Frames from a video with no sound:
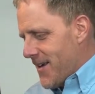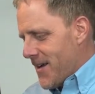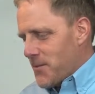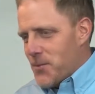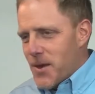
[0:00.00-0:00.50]

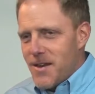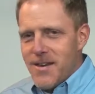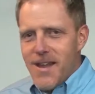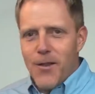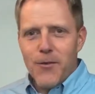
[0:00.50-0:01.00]
But
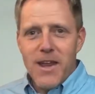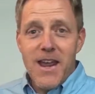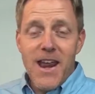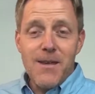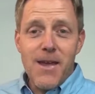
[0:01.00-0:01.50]
Yellow Van
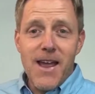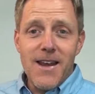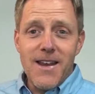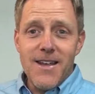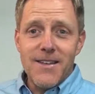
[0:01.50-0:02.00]

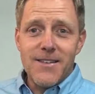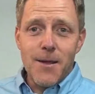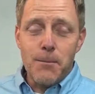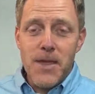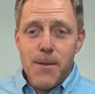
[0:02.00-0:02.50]
Handyman is
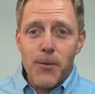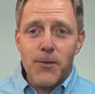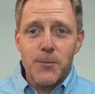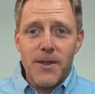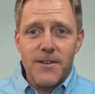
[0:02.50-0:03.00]
the
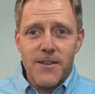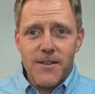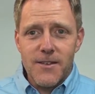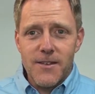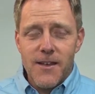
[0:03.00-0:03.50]
people's
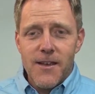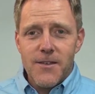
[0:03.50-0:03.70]
business.